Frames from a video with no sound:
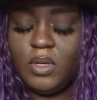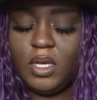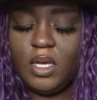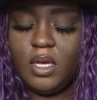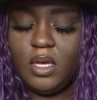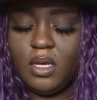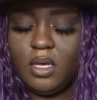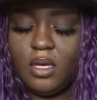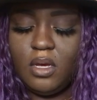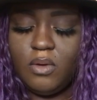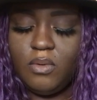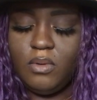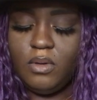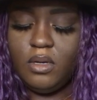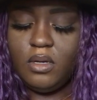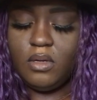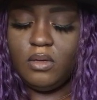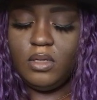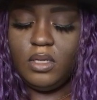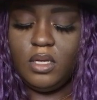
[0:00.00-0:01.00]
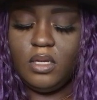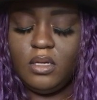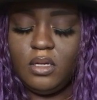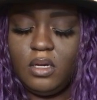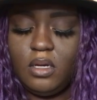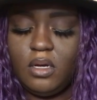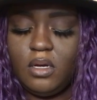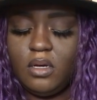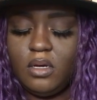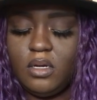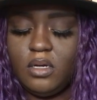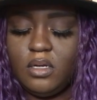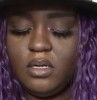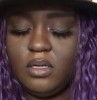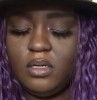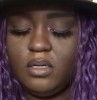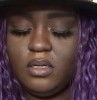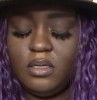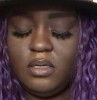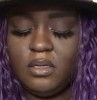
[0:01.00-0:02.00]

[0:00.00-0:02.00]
Okay, are we going to get a card?